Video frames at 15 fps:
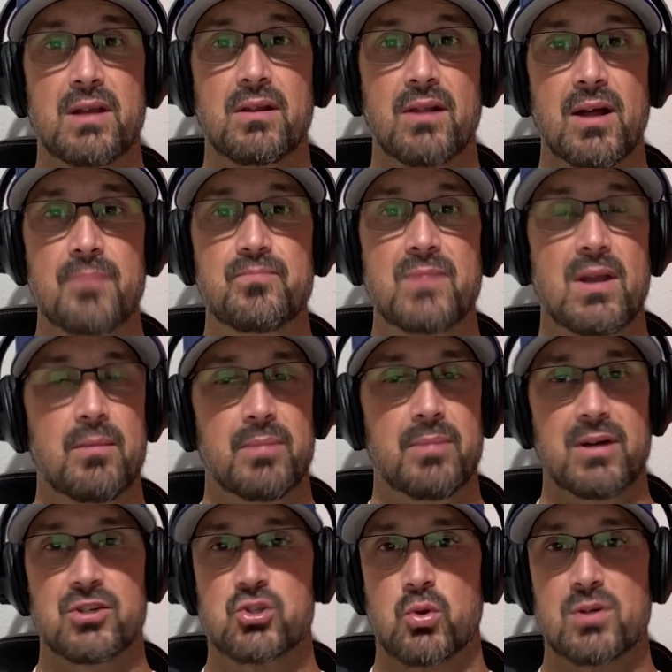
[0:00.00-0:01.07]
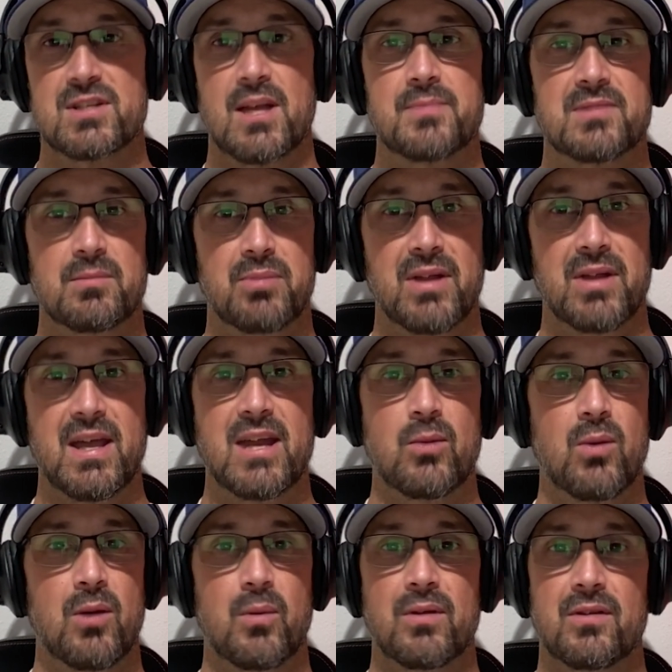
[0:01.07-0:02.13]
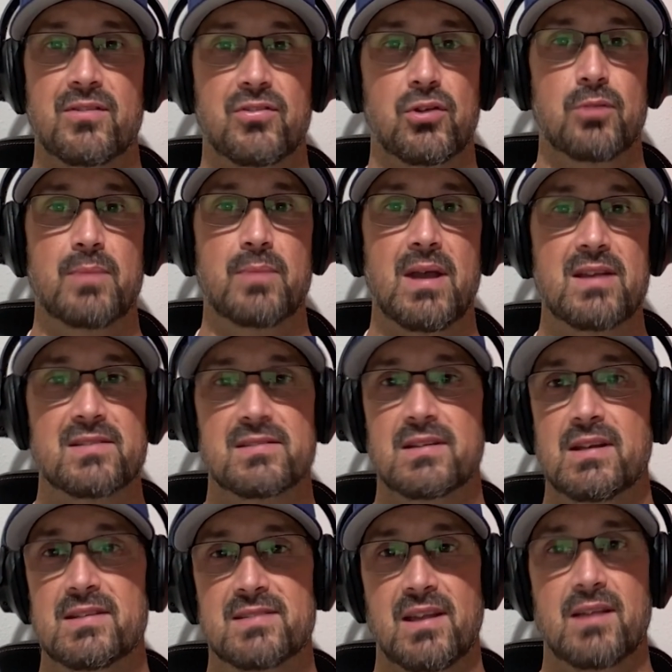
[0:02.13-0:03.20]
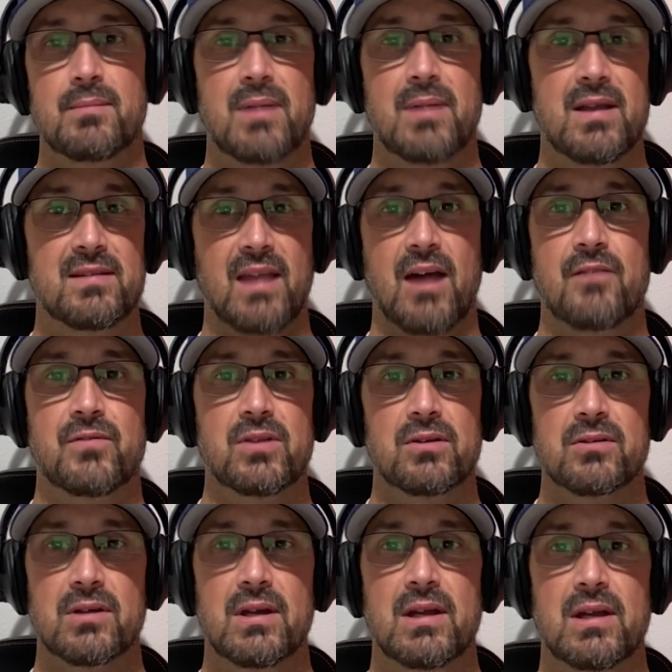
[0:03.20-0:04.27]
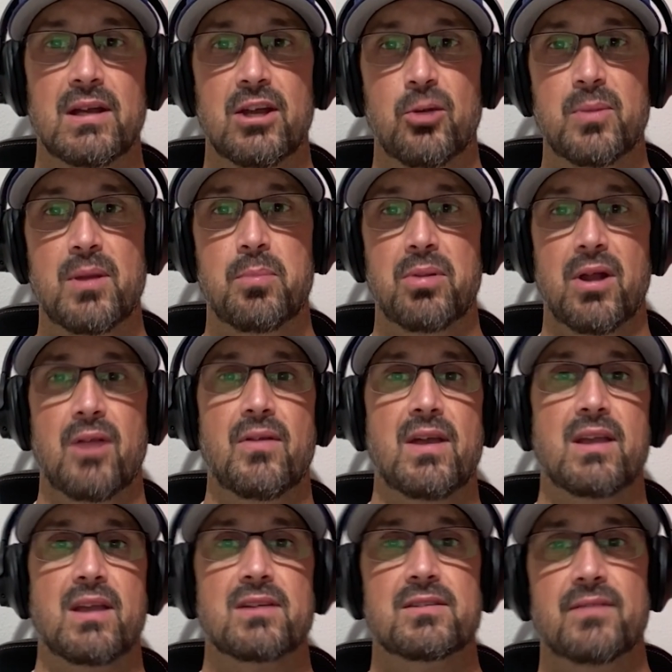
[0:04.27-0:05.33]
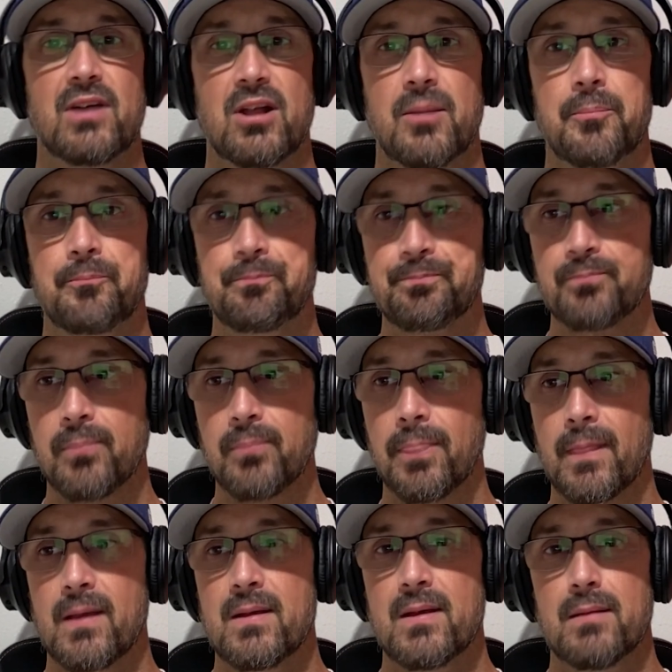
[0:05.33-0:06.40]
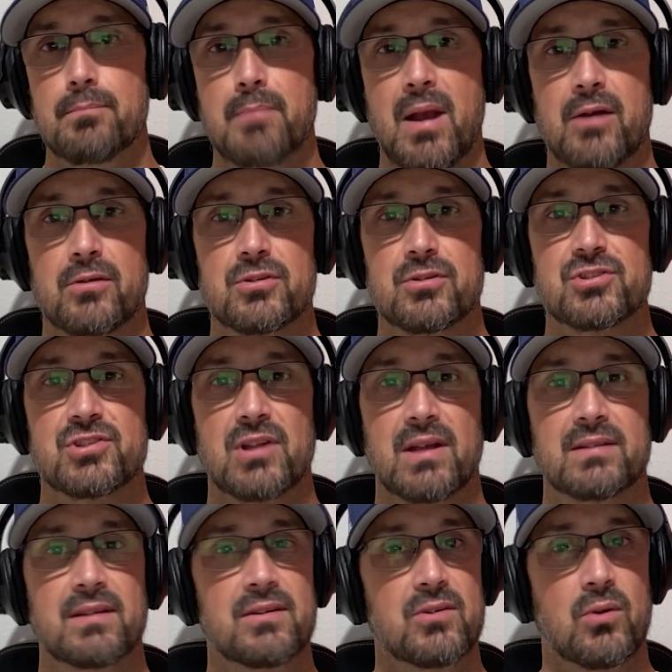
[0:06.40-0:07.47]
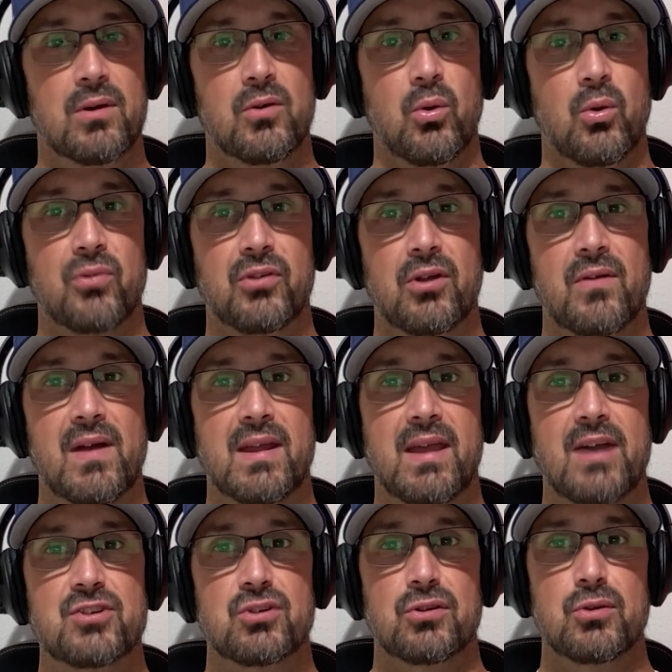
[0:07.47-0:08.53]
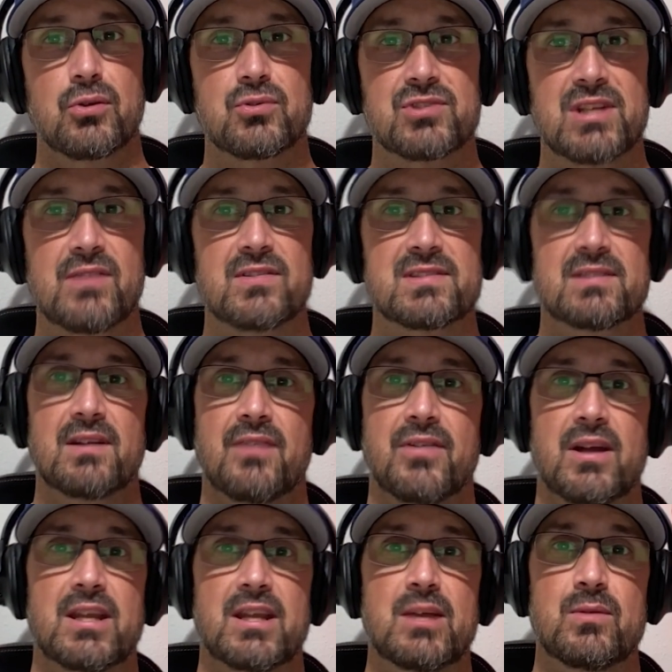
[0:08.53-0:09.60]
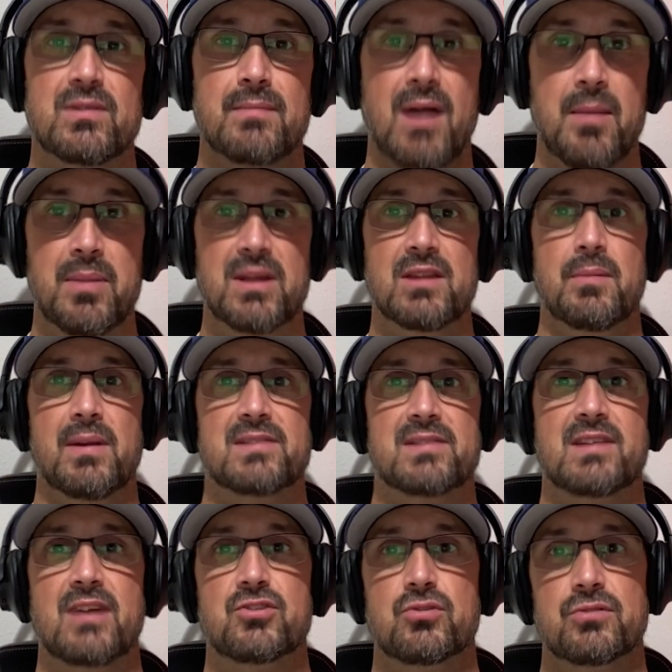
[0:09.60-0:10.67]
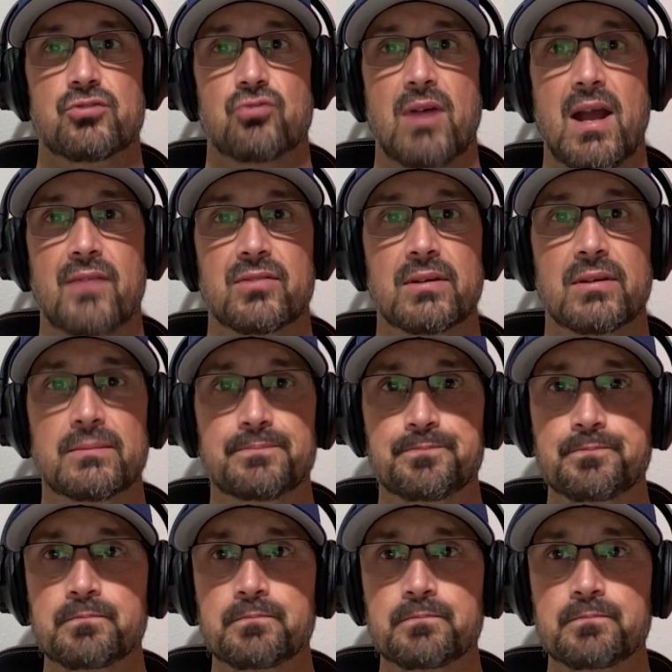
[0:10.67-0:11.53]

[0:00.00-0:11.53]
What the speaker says: big club, but shortstops can play anywhere, whether it's third base, second base, outfield. He'll be a player they can develop. Mariners selected North Carolina catcher Luke Stevenson. I thought he was, in my opinion, the best catcher in the draft.